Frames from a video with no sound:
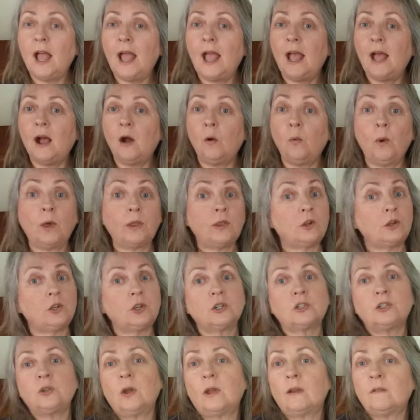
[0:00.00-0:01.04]
whether
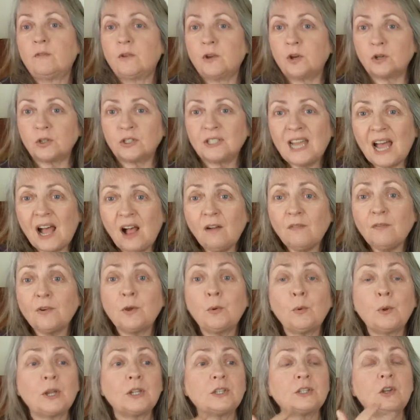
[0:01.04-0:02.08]
you're sewing for yourself or
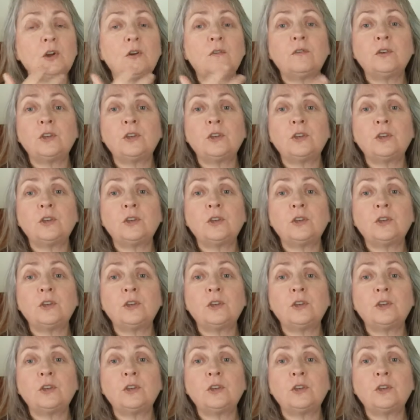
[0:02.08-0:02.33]
you want to sew